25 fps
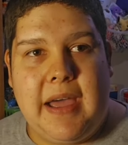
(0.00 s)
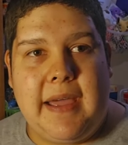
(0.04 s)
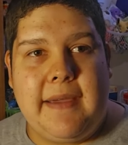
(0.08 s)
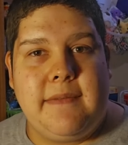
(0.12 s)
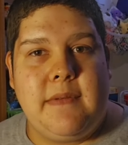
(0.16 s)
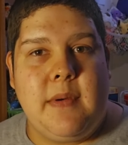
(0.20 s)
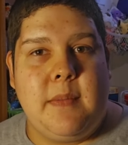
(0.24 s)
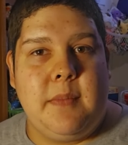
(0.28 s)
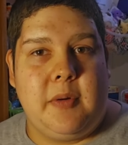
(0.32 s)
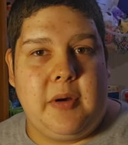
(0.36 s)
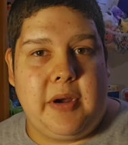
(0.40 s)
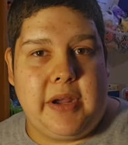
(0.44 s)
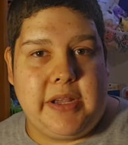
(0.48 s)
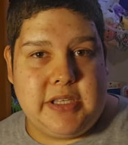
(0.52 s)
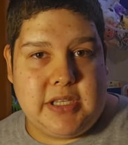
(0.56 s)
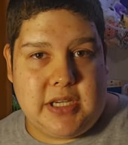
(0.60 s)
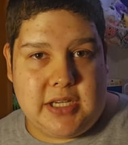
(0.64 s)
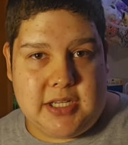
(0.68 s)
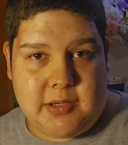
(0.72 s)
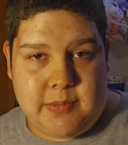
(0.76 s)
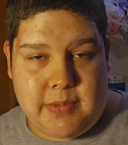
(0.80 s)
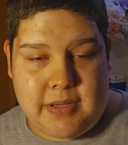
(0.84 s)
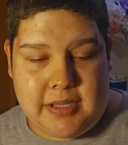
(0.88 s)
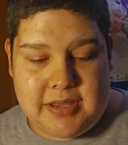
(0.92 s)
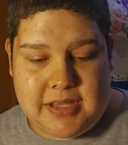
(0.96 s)
I remember I
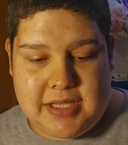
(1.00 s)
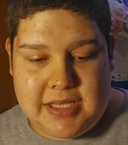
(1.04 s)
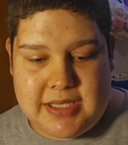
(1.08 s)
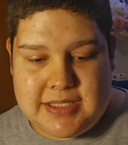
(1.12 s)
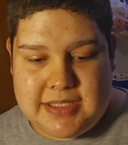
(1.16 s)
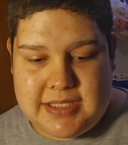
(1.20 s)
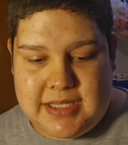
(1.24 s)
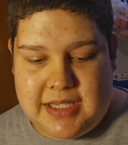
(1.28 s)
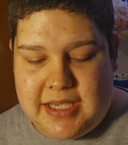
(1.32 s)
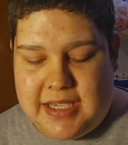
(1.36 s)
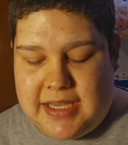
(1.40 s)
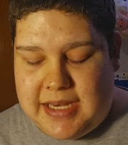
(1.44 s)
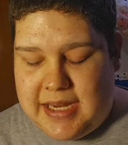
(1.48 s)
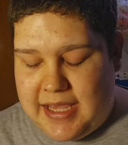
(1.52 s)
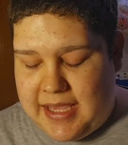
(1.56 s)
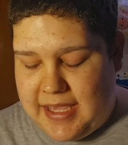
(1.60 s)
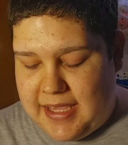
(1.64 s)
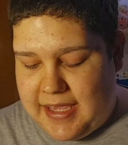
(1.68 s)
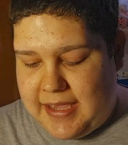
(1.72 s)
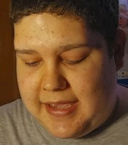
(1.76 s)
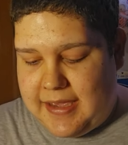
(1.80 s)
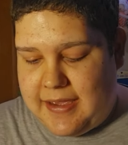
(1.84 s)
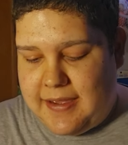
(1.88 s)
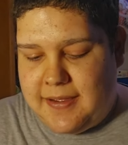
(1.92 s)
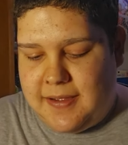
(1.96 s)
talked about this in
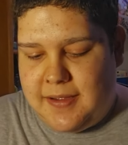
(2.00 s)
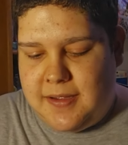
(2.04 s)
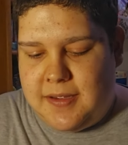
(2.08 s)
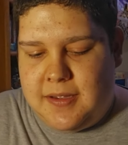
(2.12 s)
a